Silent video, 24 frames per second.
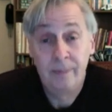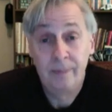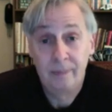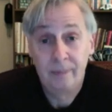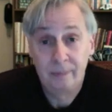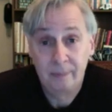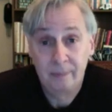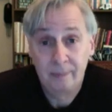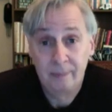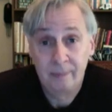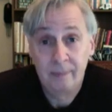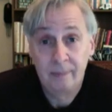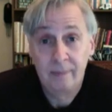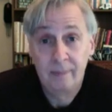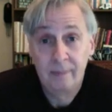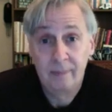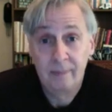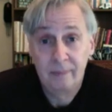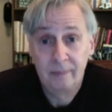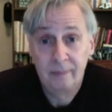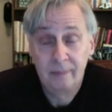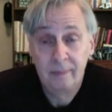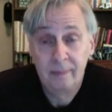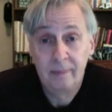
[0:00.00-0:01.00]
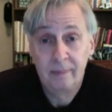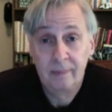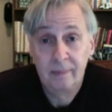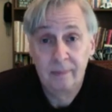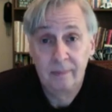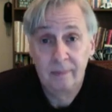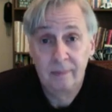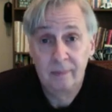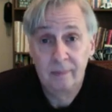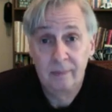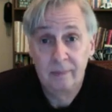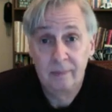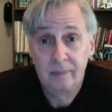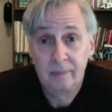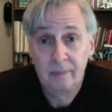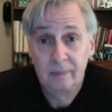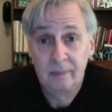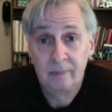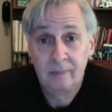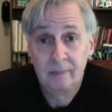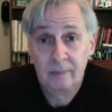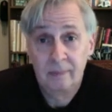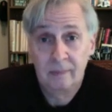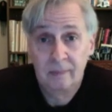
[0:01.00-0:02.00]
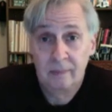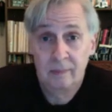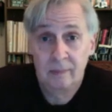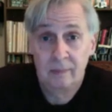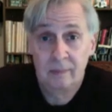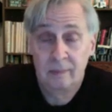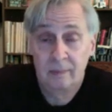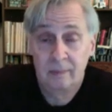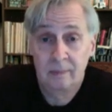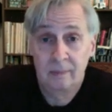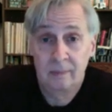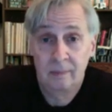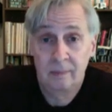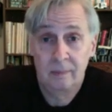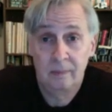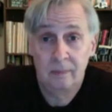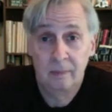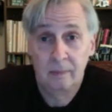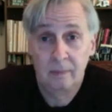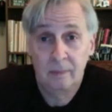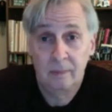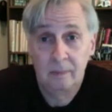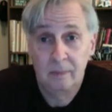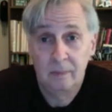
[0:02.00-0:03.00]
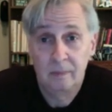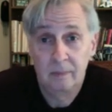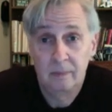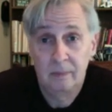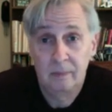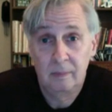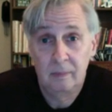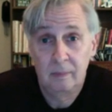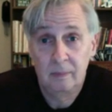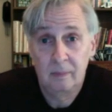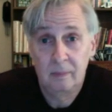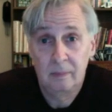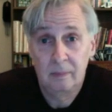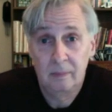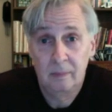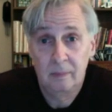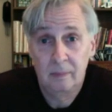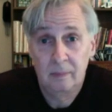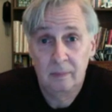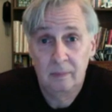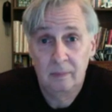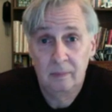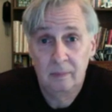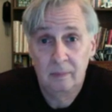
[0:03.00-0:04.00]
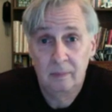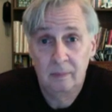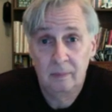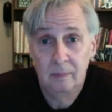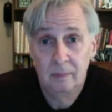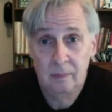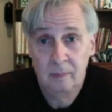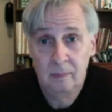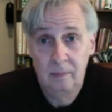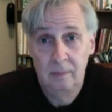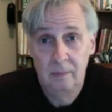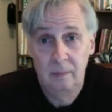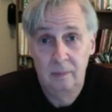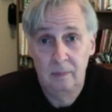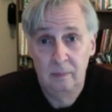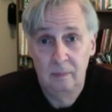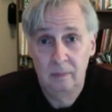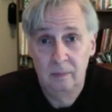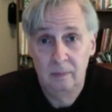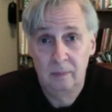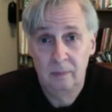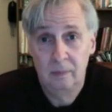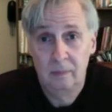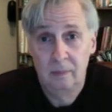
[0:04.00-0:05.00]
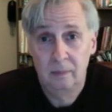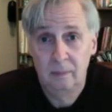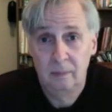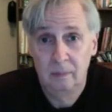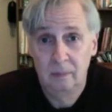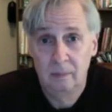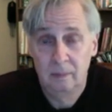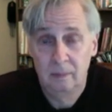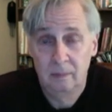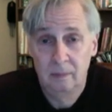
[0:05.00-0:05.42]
(silent)